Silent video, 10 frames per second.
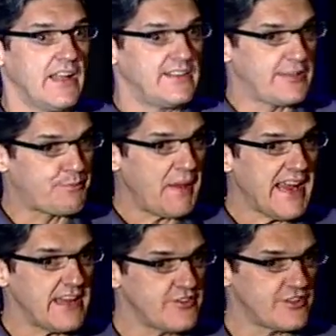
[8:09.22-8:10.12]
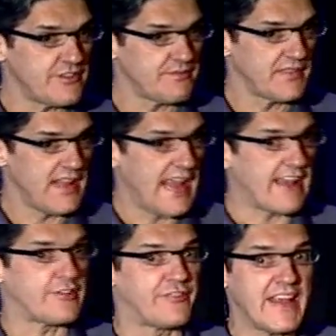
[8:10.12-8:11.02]
this page
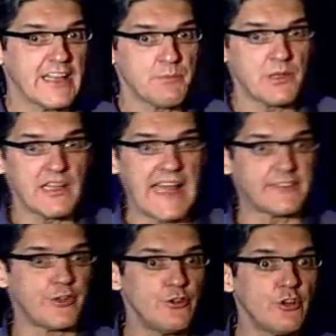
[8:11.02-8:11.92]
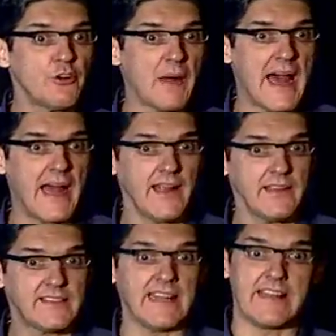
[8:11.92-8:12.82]
is available at a URI
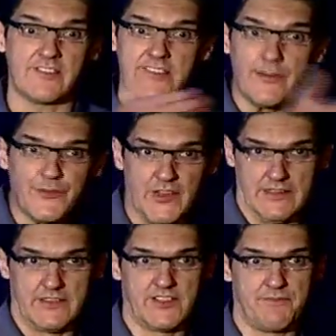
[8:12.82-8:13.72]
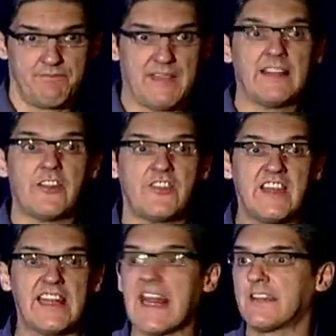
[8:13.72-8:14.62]
that is different than the
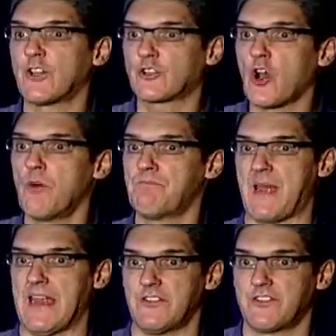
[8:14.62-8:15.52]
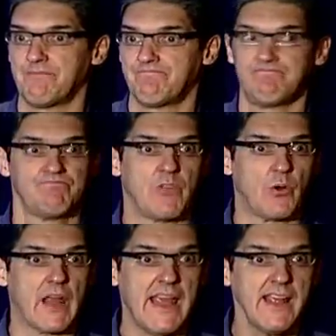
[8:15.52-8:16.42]
CNN.com page.
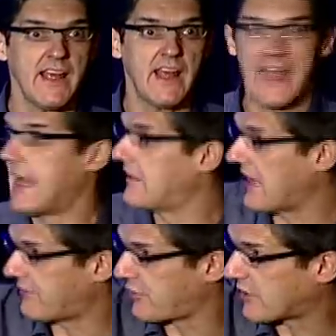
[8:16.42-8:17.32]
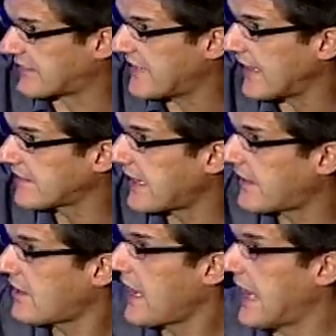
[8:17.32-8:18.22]
Okay? It, as you can tell
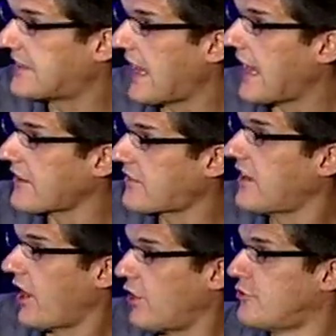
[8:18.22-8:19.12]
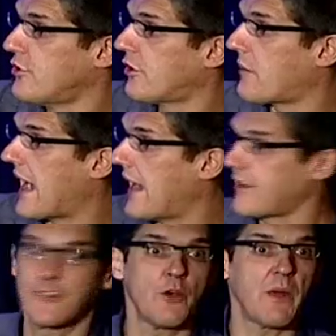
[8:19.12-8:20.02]
there, it has a URI
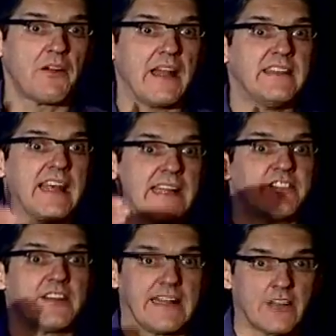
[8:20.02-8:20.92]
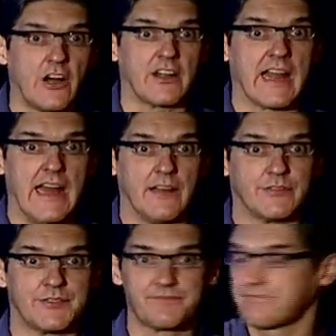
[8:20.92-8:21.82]
somewhere in the Internet Archive.